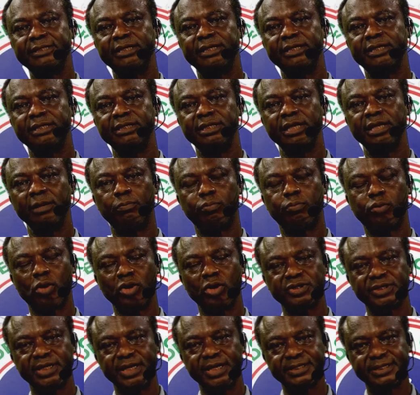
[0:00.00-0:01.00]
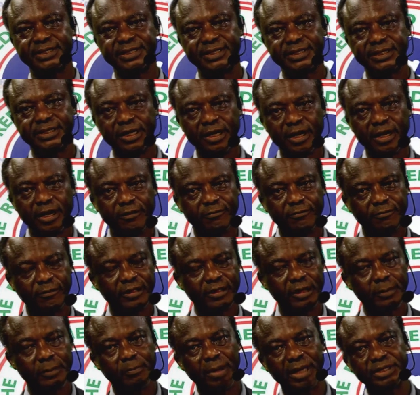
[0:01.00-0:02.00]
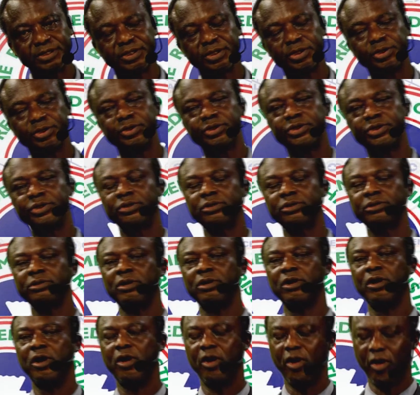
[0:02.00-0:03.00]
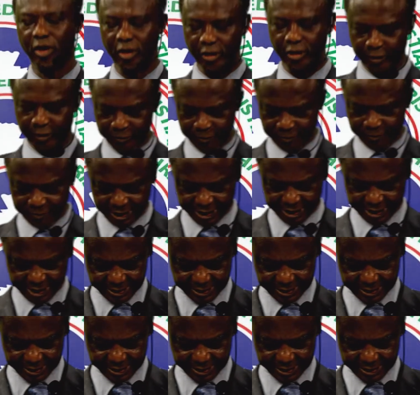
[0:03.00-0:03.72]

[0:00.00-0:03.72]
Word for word: the processes for the persecution of uh,